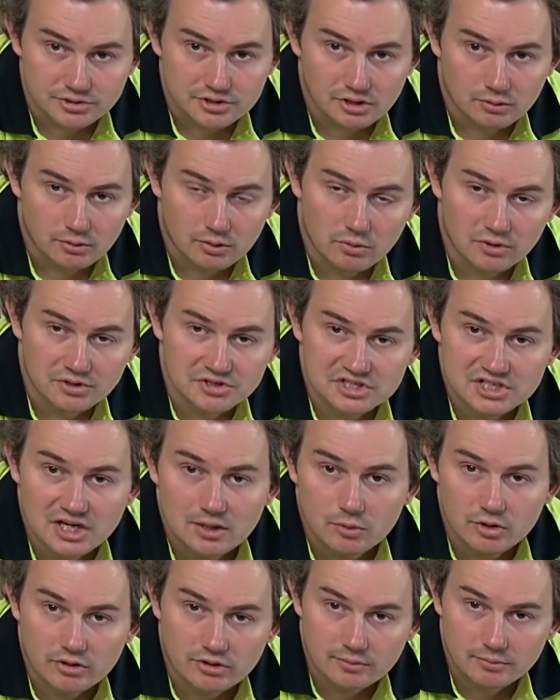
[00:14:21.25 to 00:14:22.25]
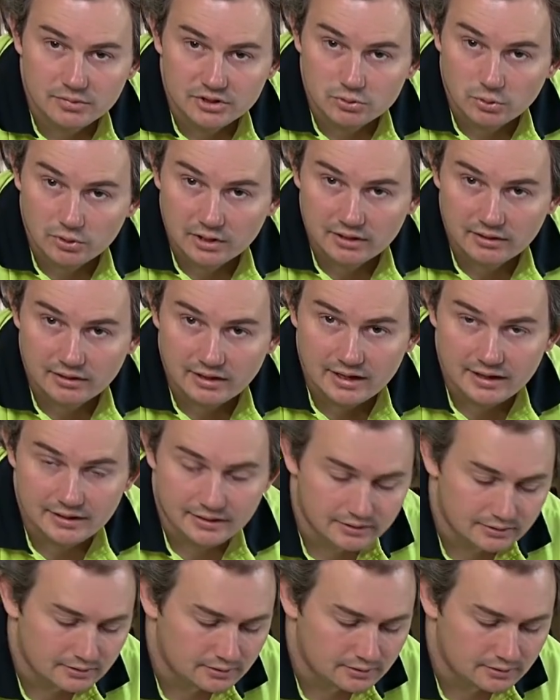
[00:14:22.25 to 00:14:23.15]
So we want somewhere in between that.